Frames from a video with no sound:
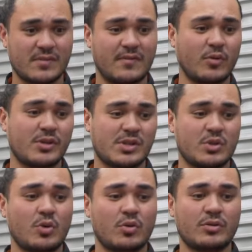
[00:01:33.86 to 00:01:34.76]
for the
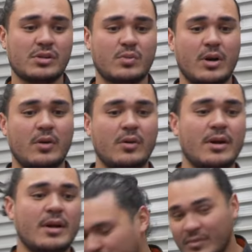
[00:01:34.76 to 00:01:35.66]
snorkel as well.
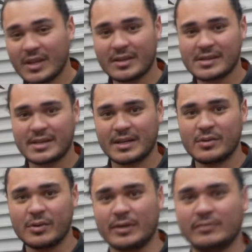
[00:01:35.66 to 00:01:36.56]
Let's get
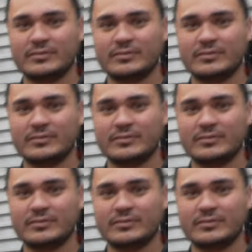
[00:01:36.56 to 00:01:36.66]
into it.